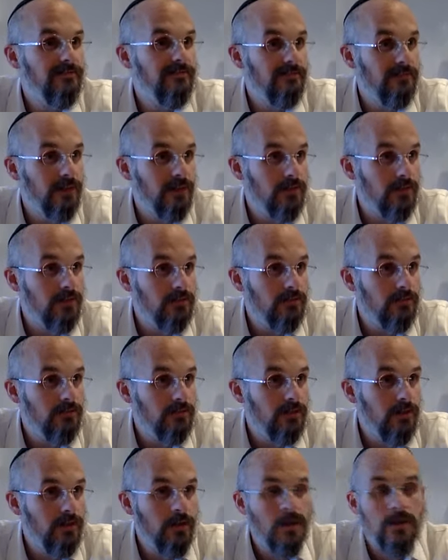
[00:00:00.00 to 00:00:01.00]
Right?
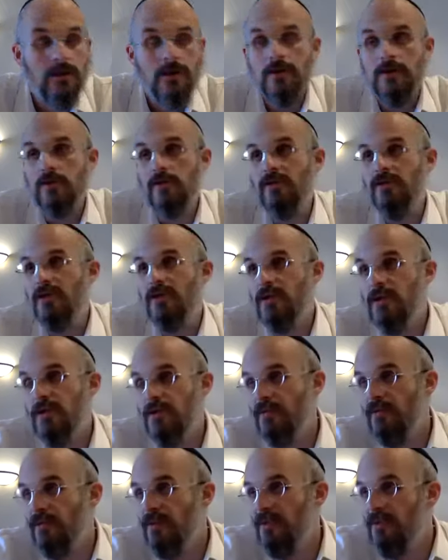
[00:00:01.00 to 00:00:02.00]
So your
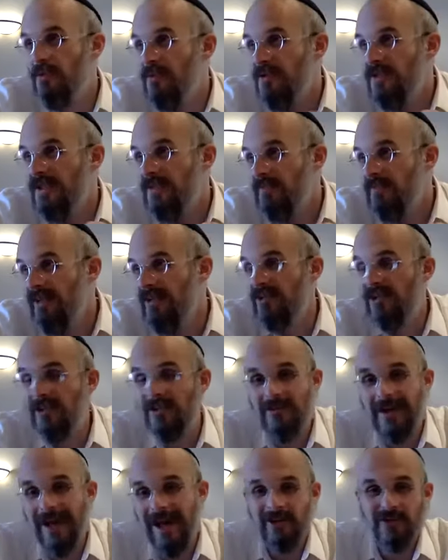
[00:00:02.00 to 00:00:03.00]
th- speech and
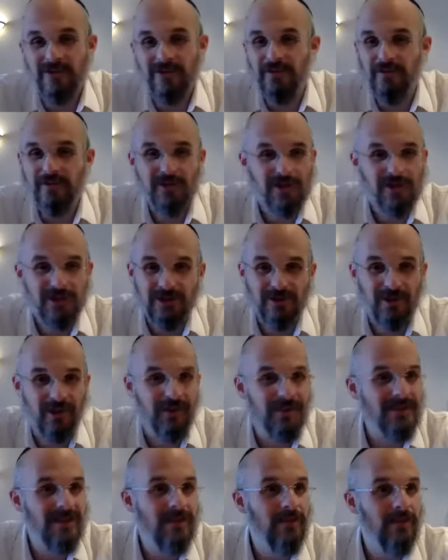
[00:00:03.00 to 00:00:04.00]
your action are for sure not the
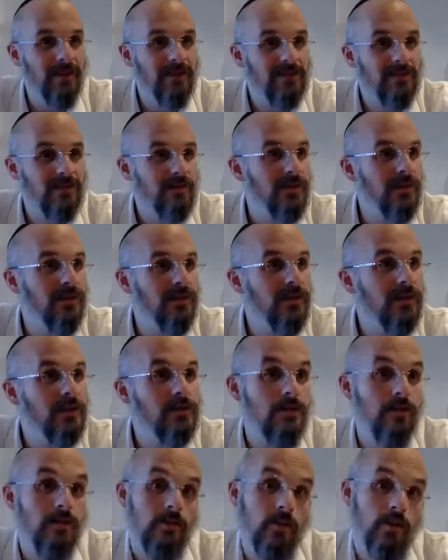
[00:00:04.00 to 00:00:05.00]
same thing as your feelings
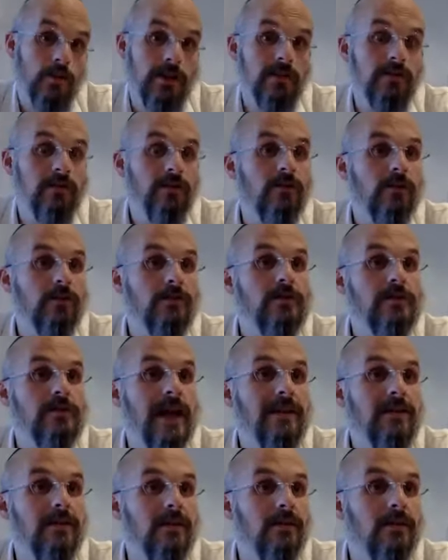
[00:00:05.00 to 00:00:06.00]
or even your
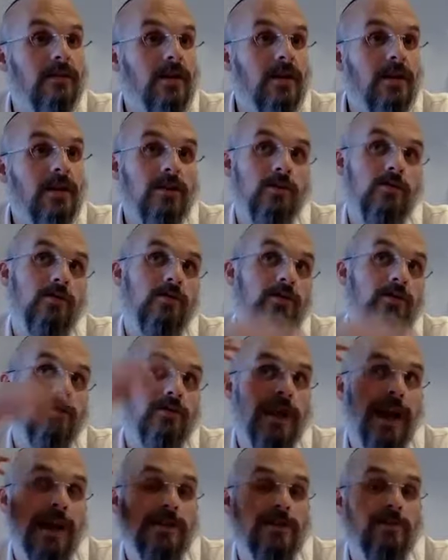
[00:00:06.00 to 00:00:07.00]
understanding. You can
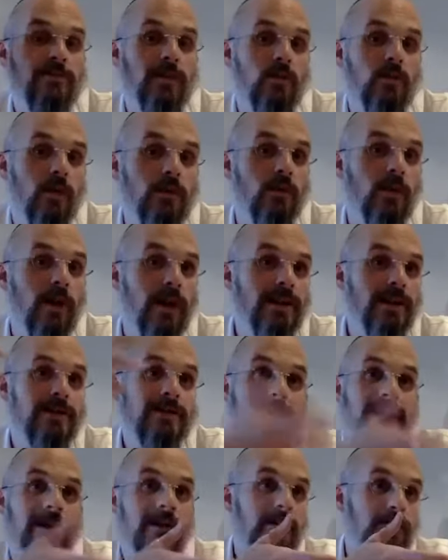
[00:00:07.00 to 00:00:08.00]
understand something one way and
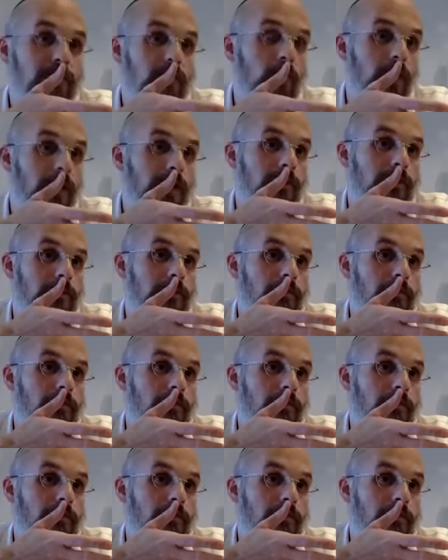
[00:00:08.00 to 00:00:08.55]
say it a different way.